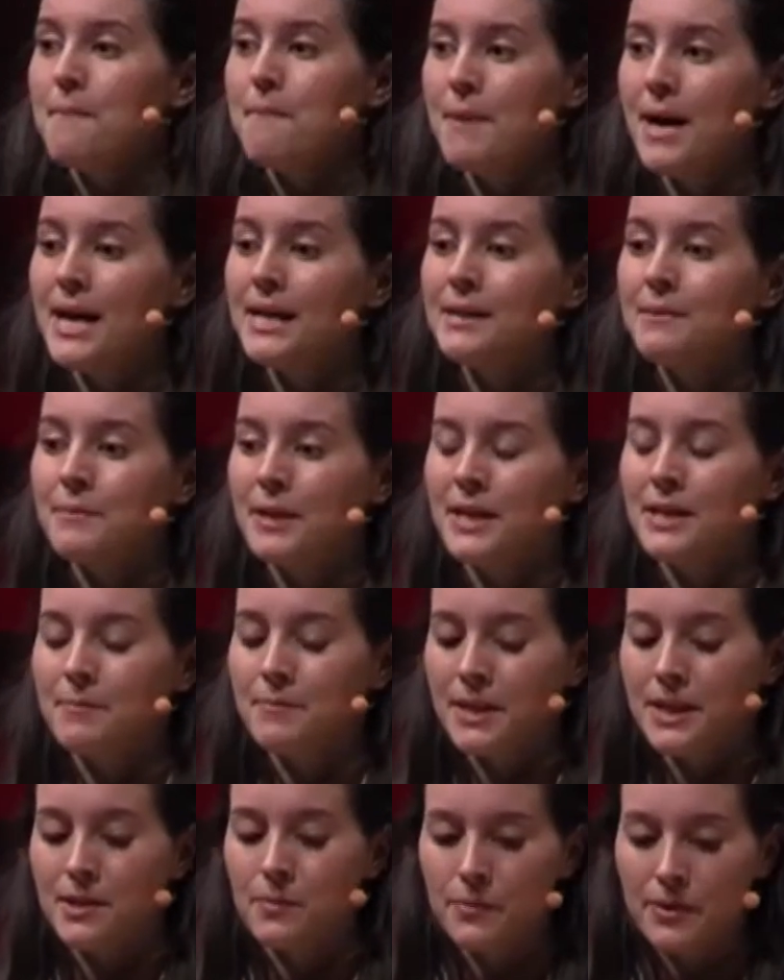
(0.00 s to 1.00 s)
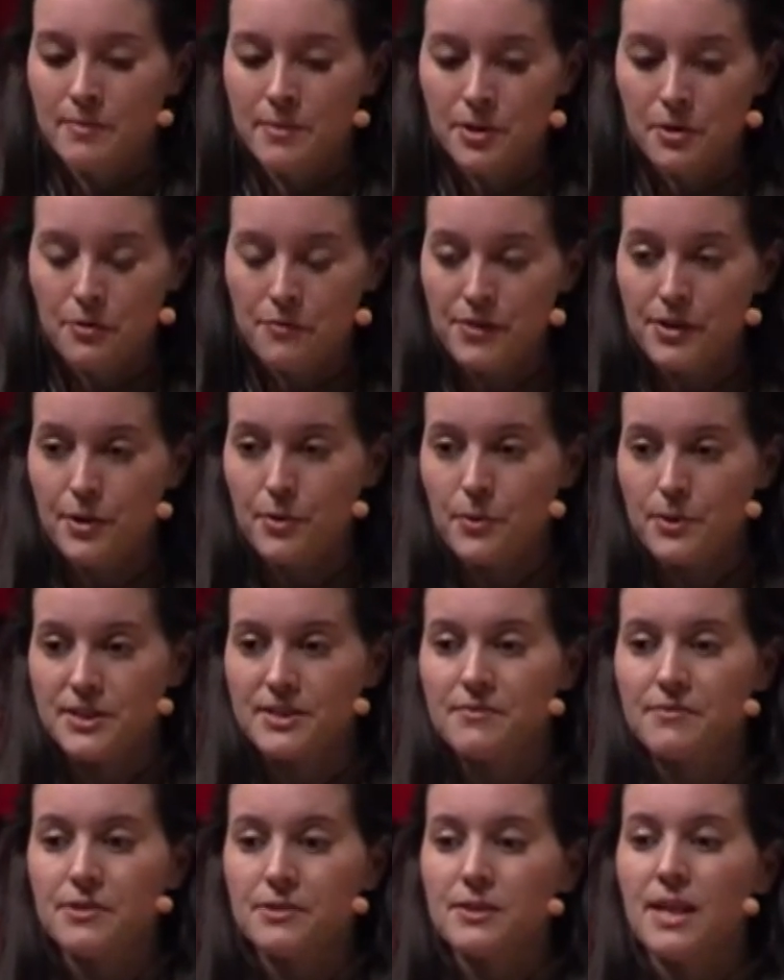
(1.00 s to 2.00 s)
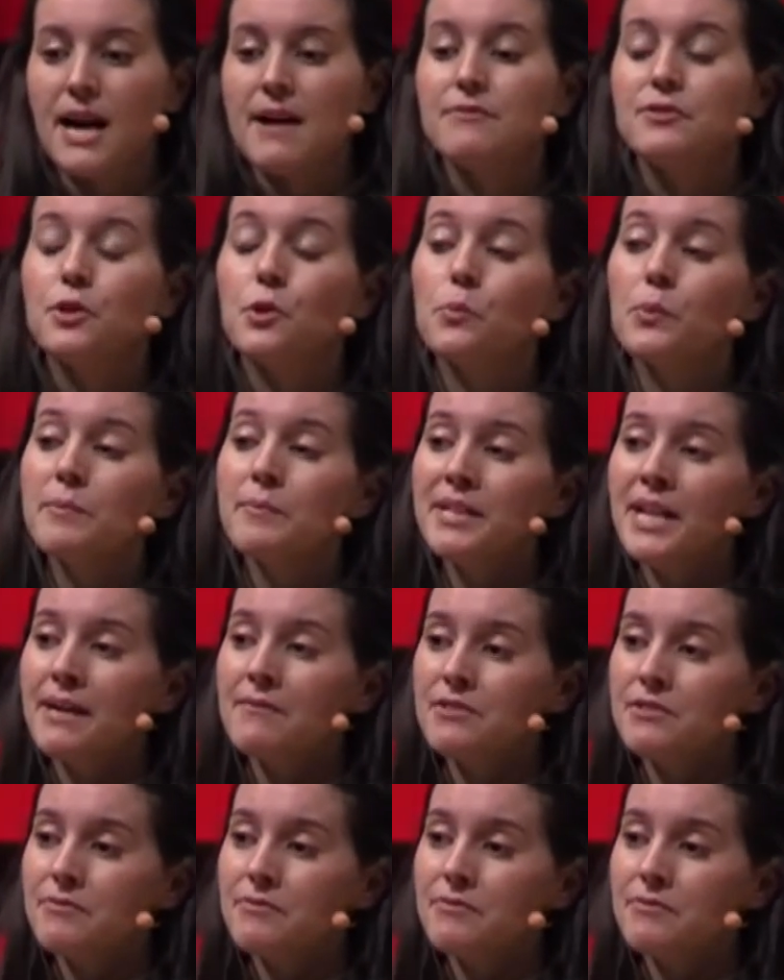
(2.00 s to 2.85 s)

many, many, many women over the course of their lives. So women have